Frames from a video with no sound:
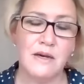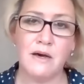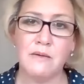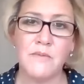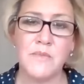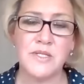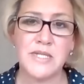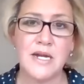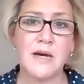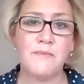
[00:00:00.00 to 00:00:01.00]
um,
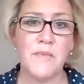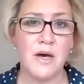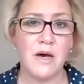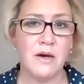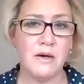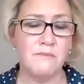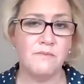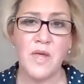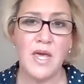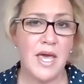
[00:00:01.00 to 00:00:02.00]
set up
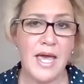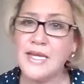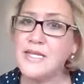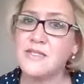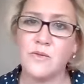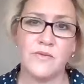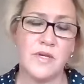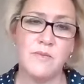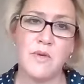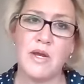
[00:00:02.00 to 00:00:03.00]
um, any sort of
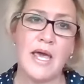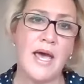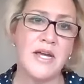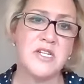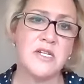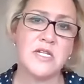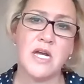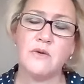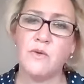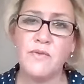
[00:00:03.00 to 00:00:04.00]
communication channel.